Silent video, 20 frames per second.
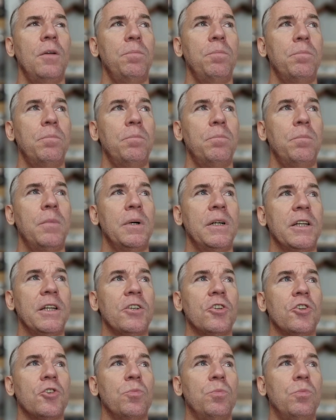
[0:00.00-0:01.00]

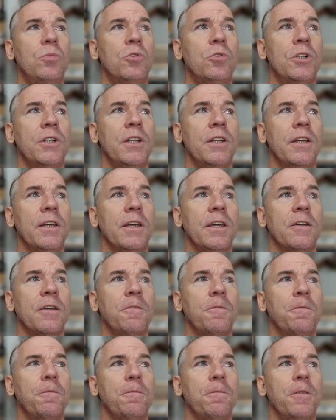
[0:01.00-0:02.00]
much more that I
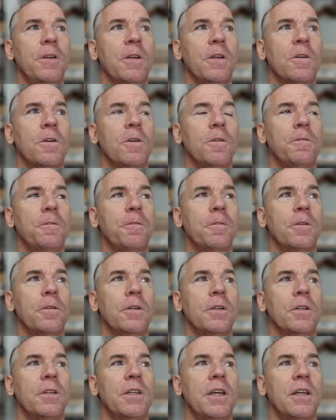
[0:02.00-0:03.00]
can think of
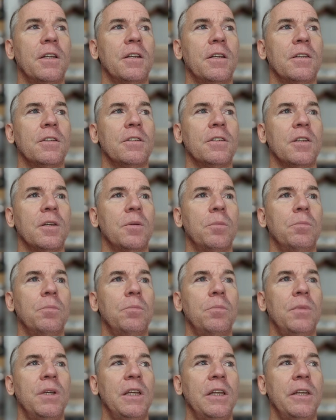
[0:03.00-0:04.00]
that is
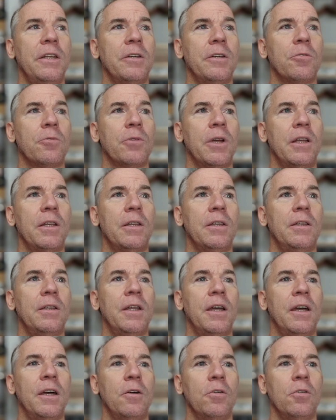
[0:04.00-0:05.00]
immediate right
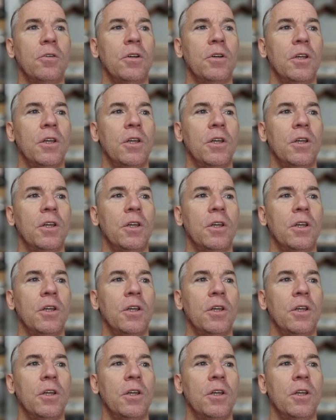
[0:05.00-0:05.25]
now.